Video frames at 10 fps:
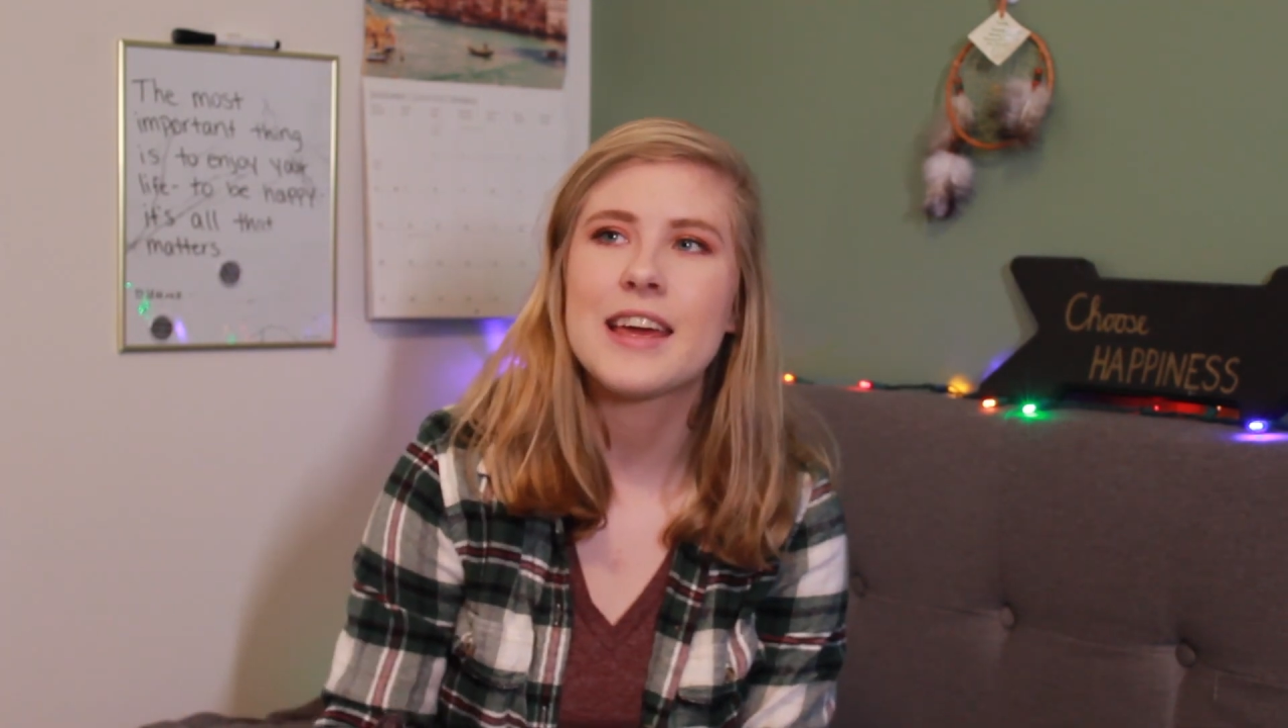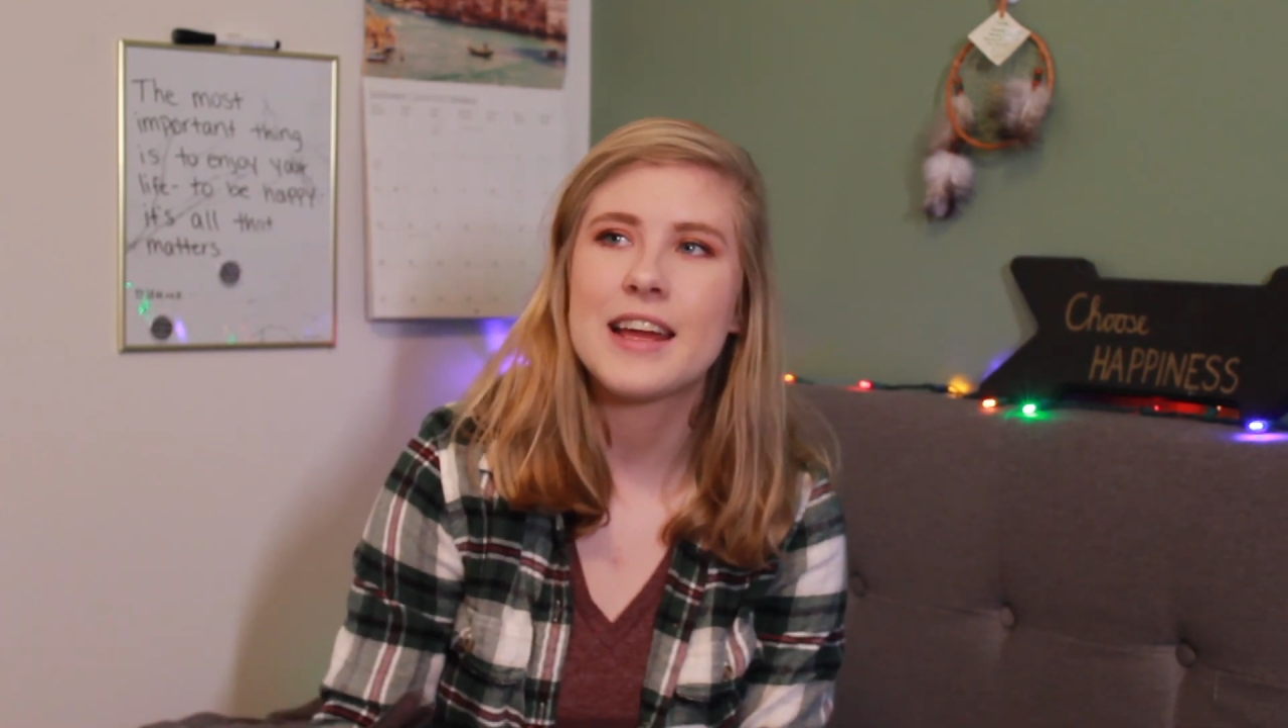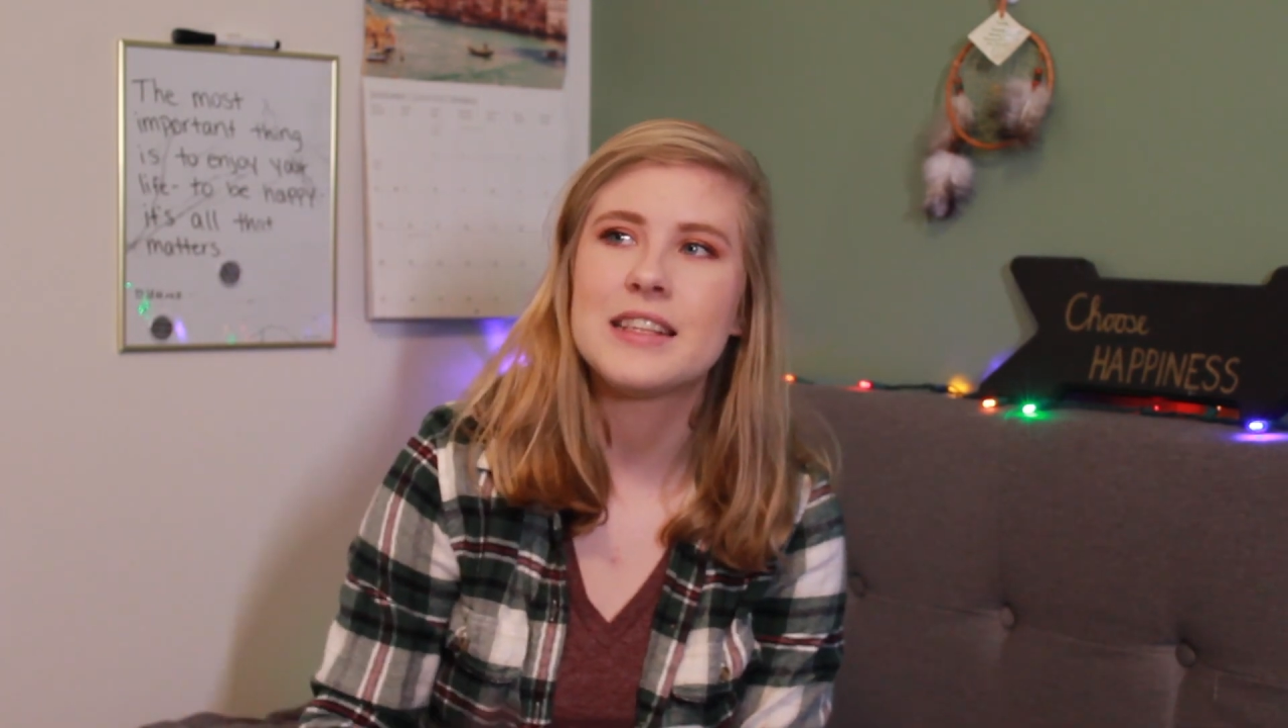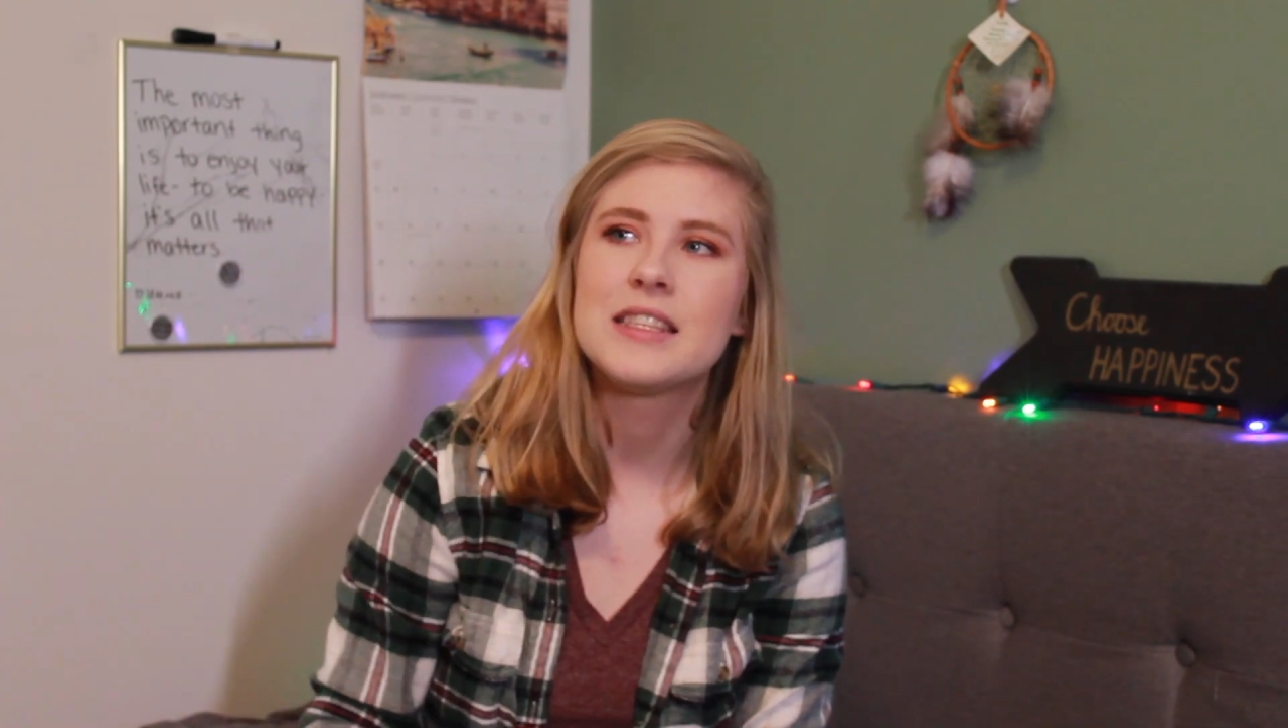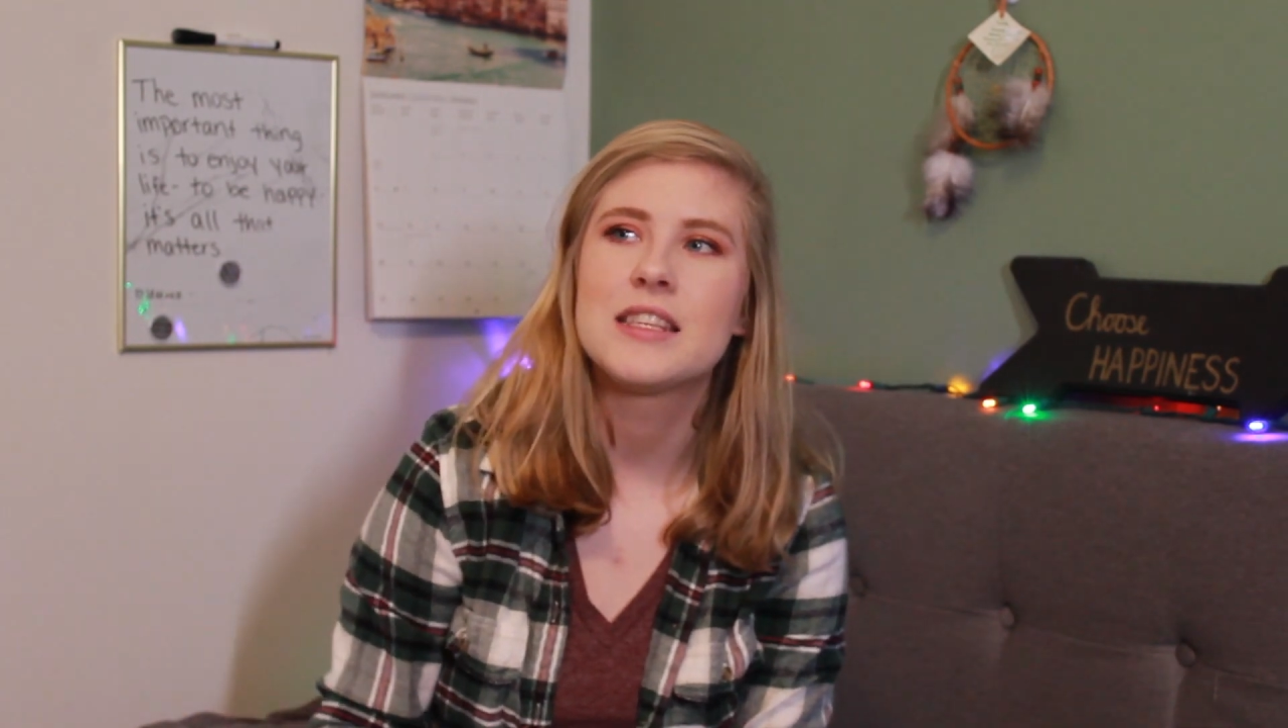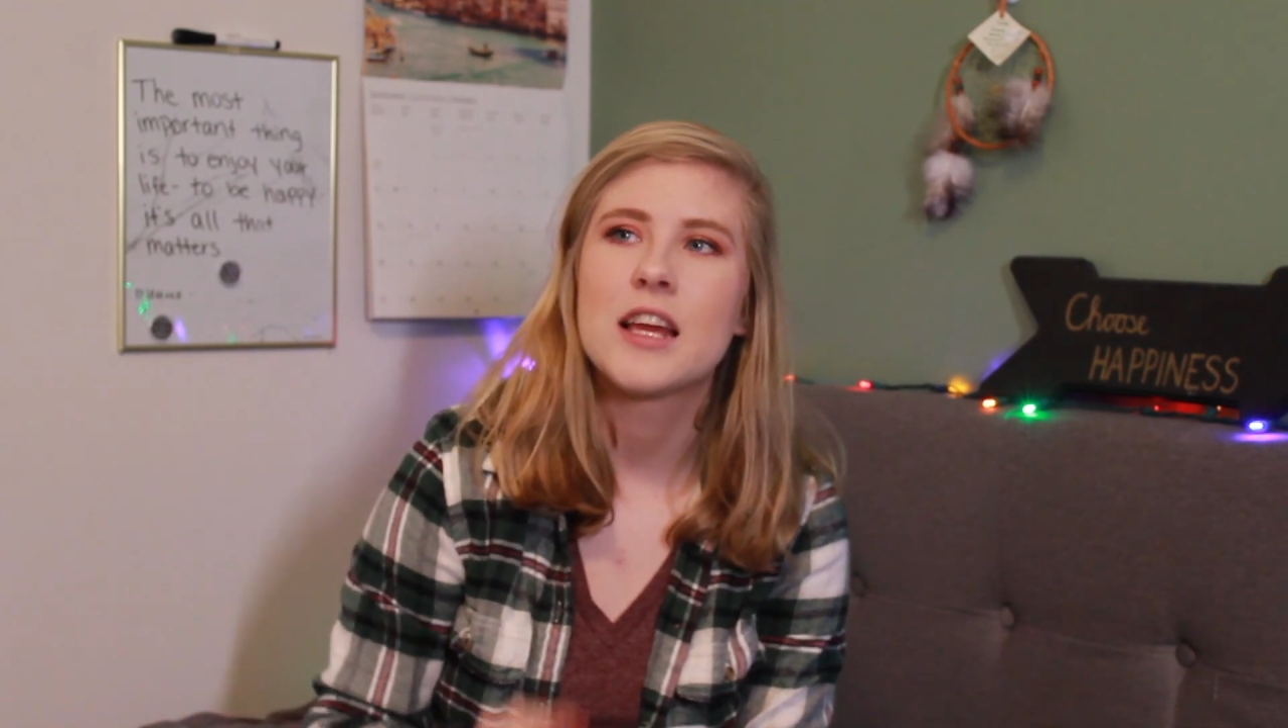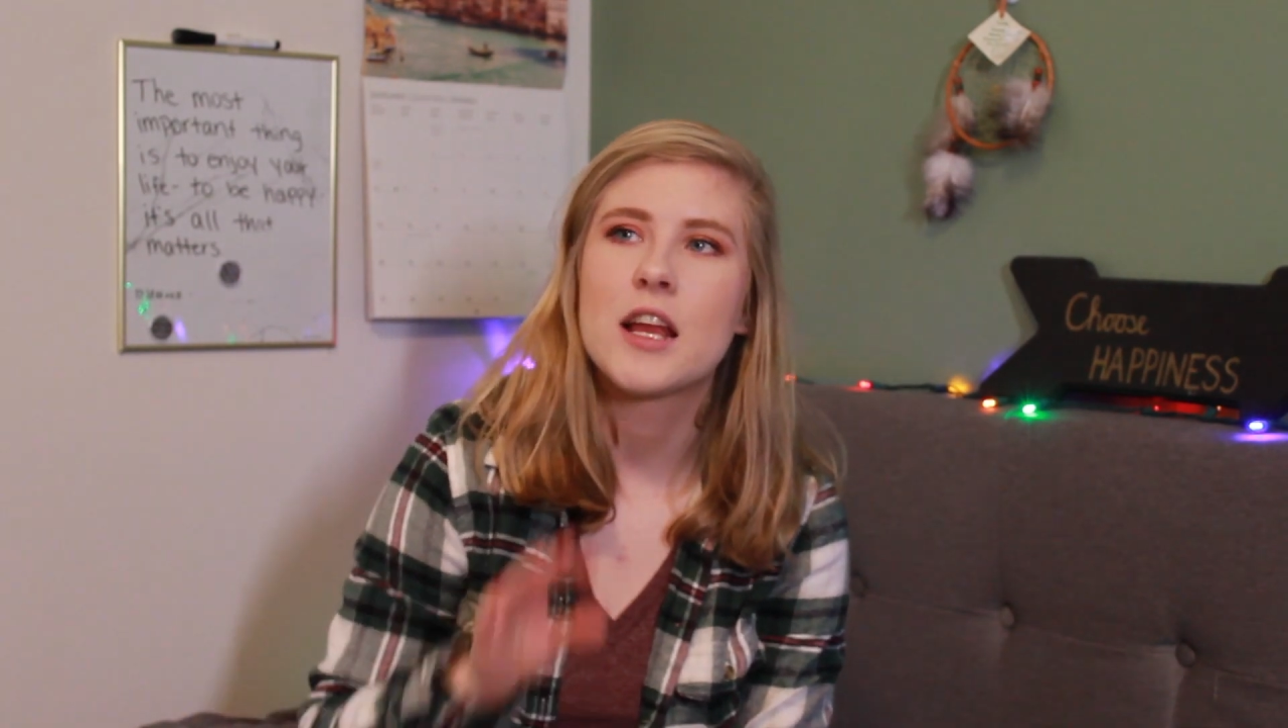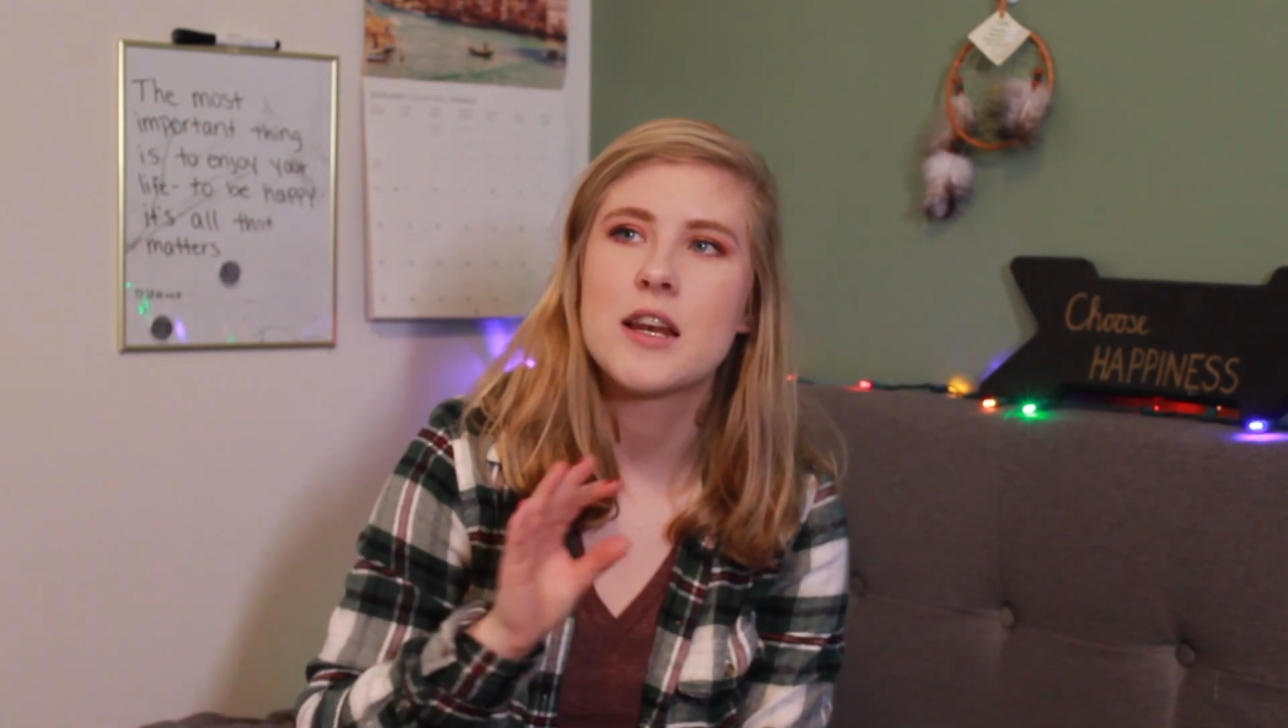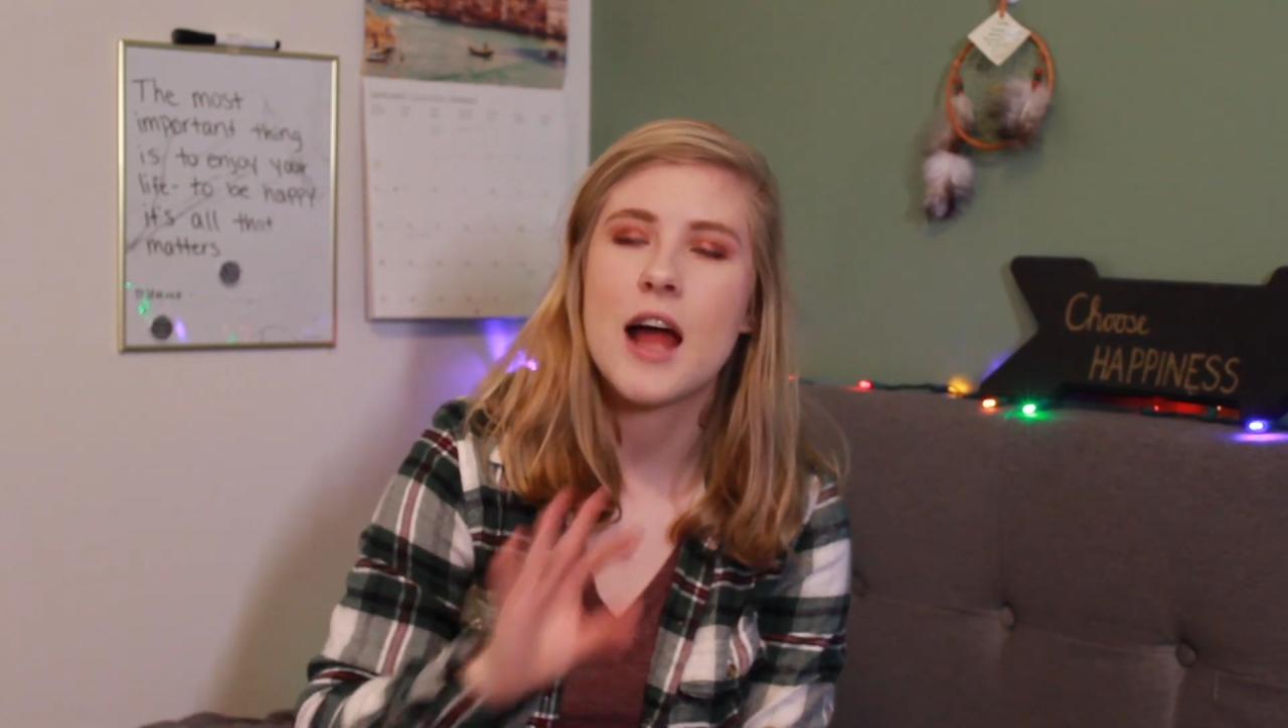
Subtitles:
it's